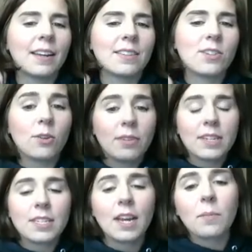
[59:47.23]

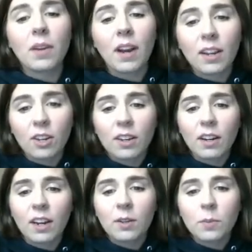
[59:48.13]
snowflakes yet, but I
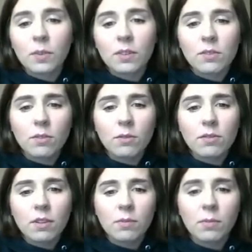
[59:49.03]
could put those
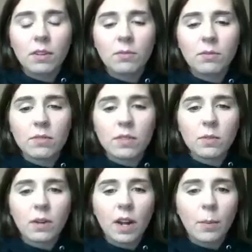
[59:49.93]
holes all the way through and see
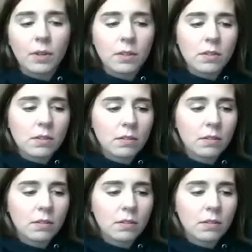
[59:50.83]
what happens.